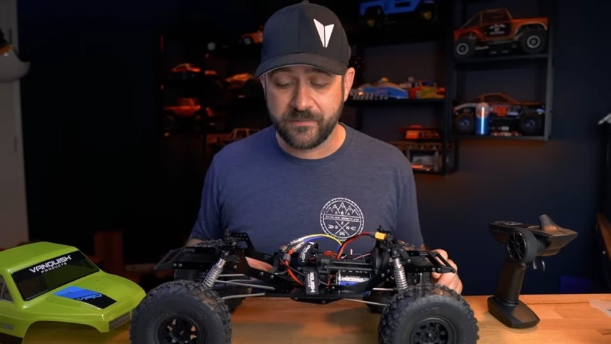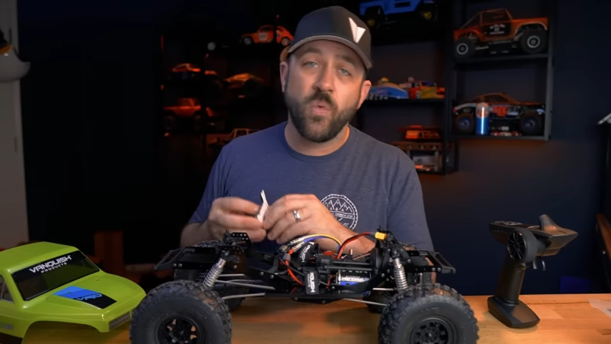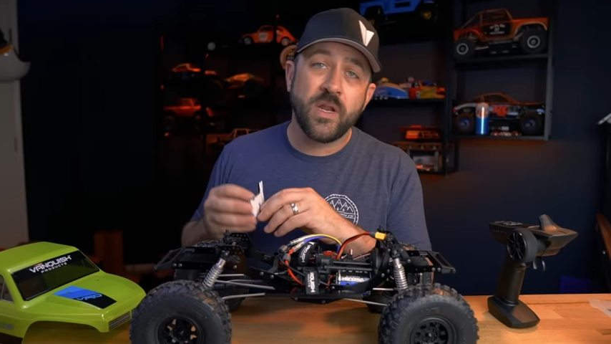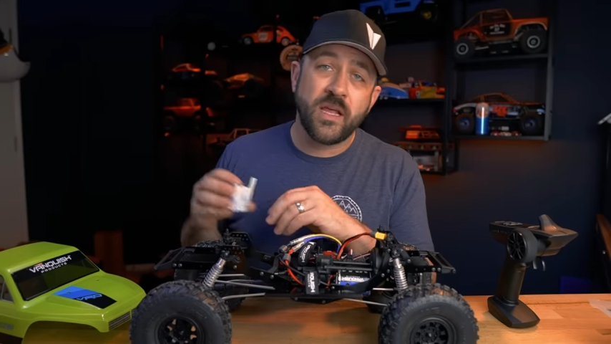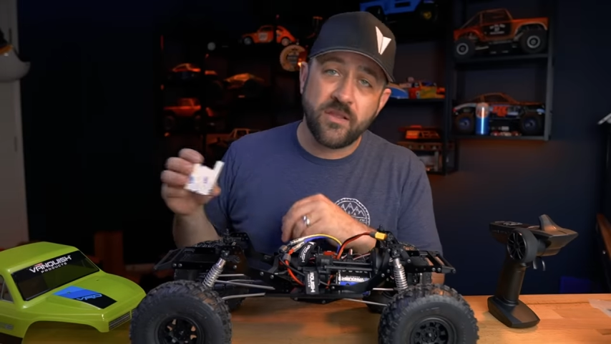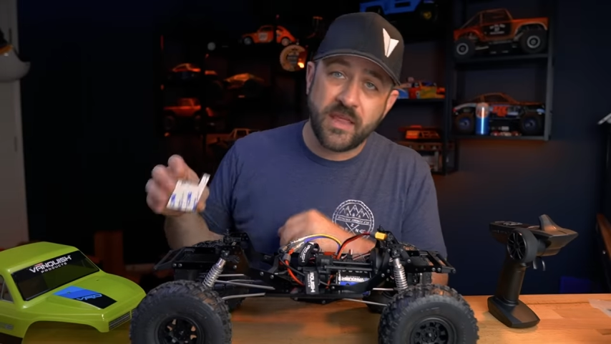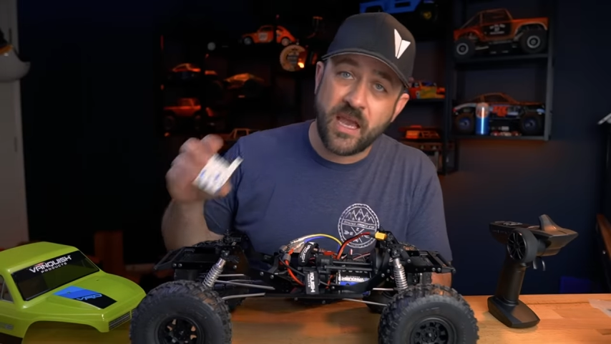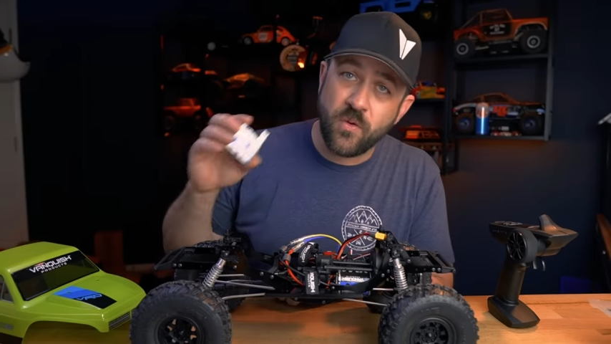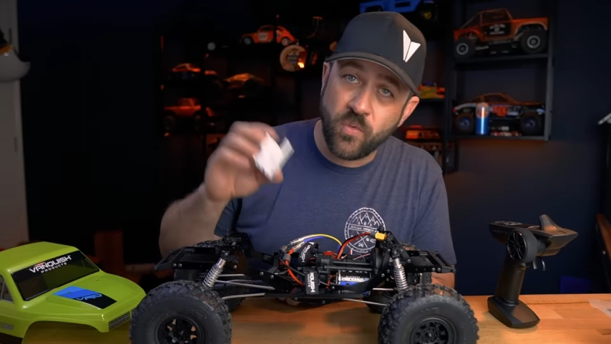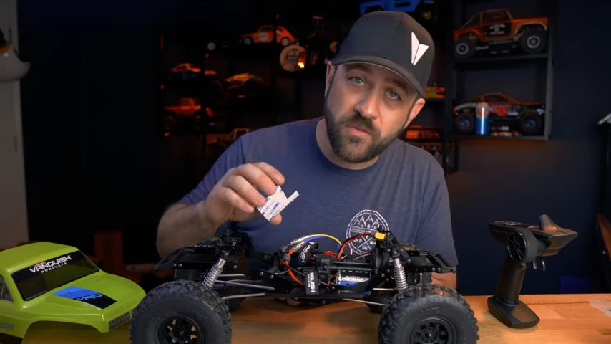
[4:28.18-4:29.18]
One other thing
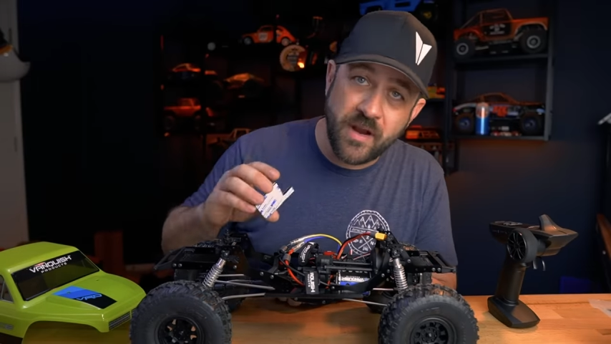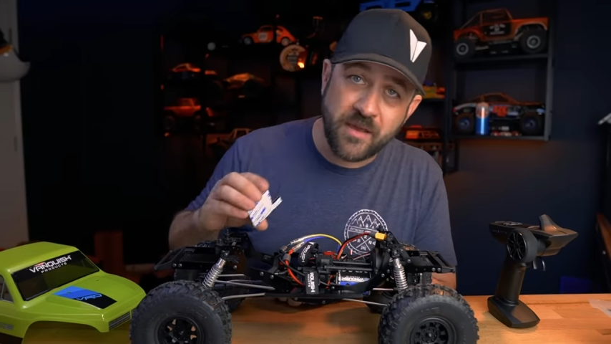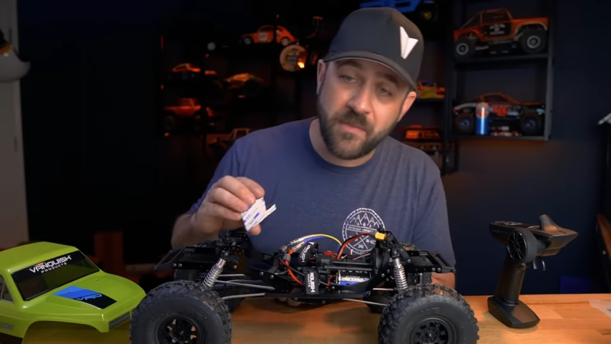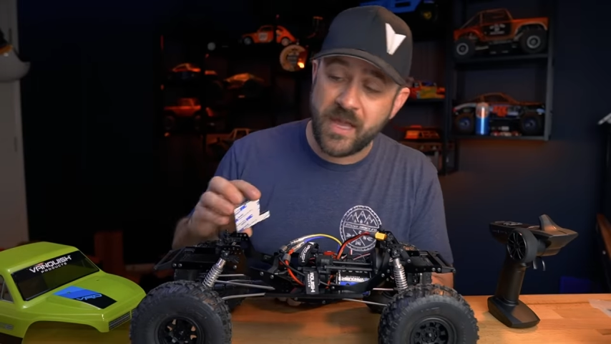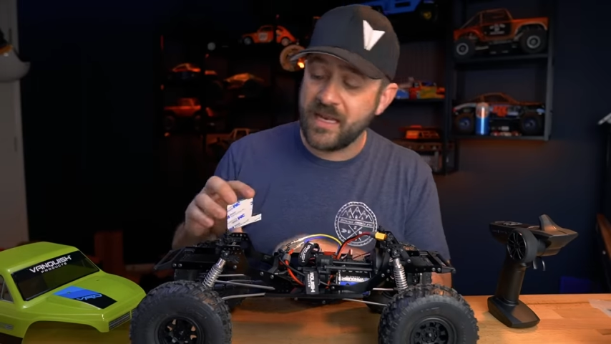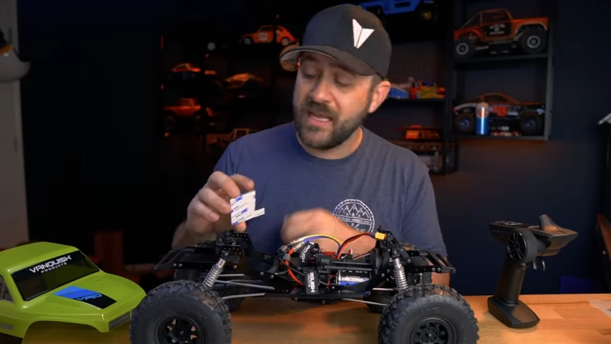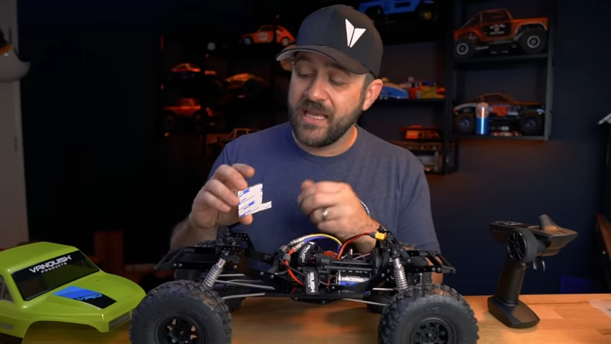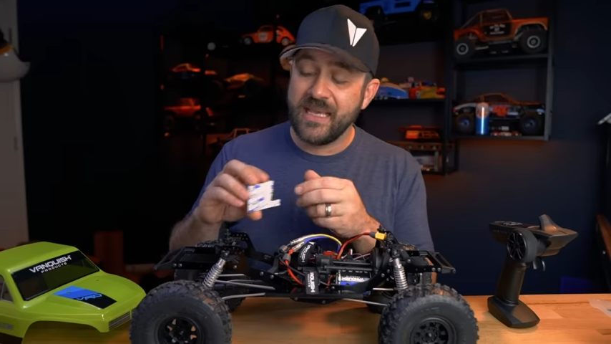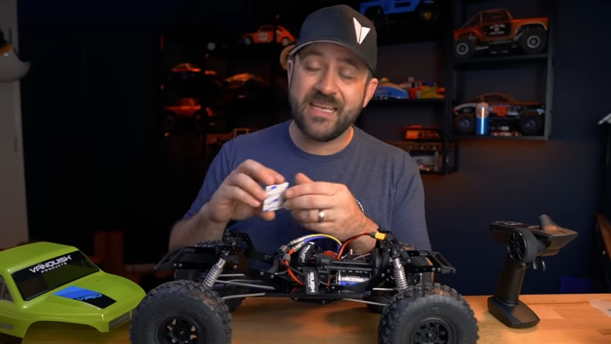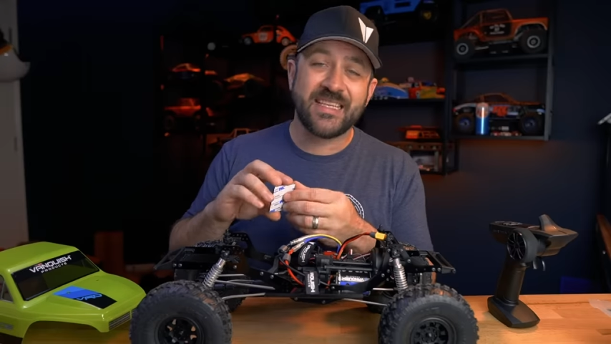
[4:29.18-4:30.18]
I would recommend
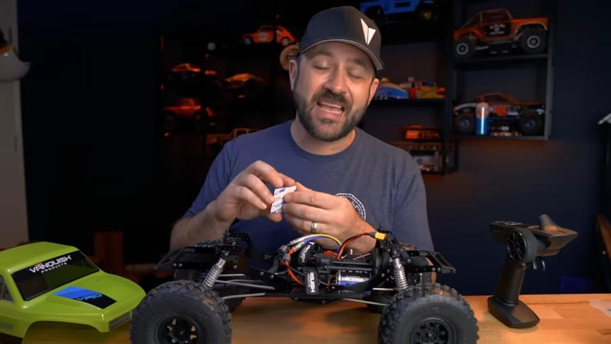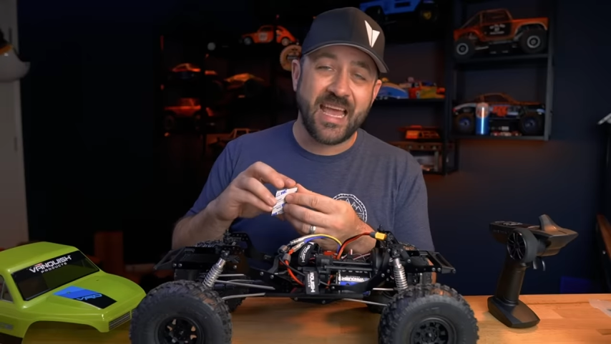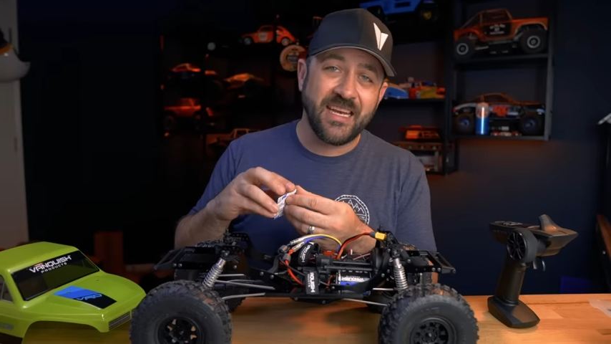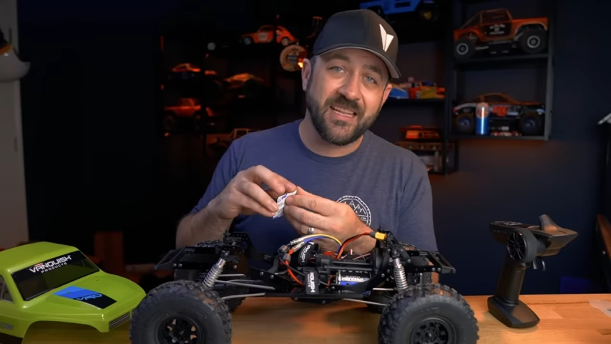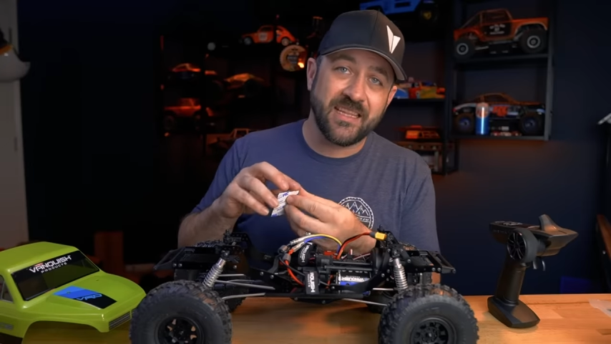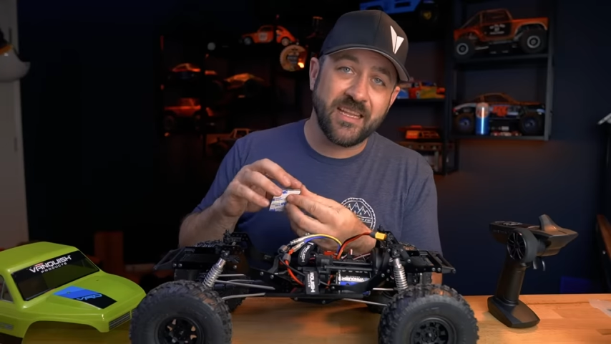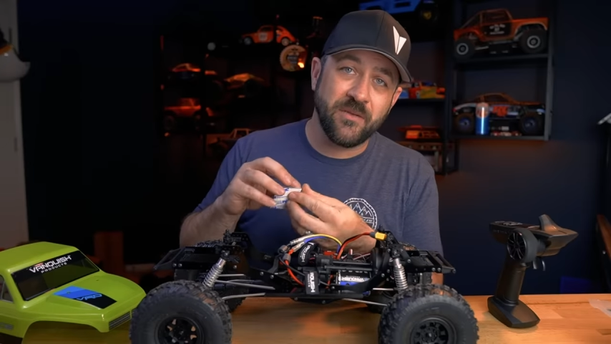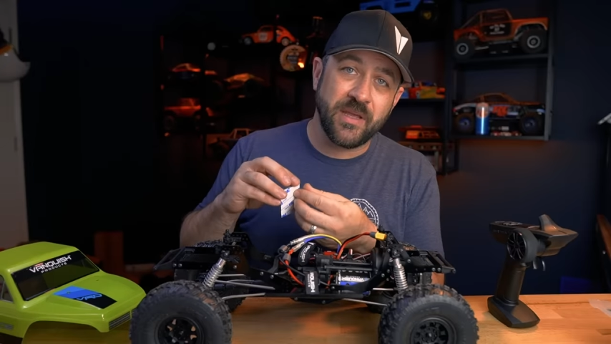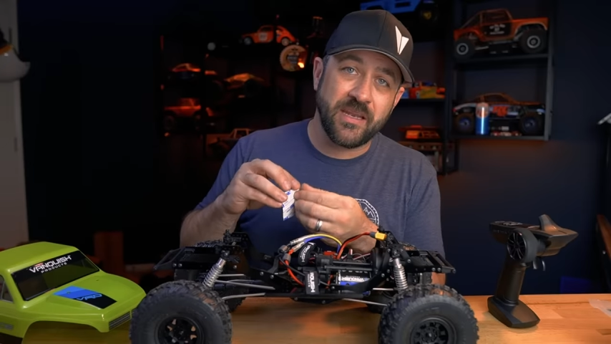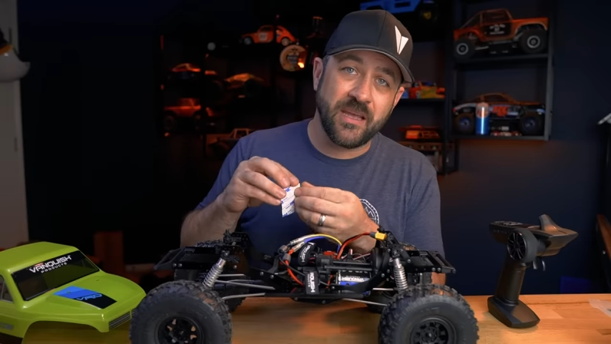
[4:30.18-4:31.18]
is adding a little bit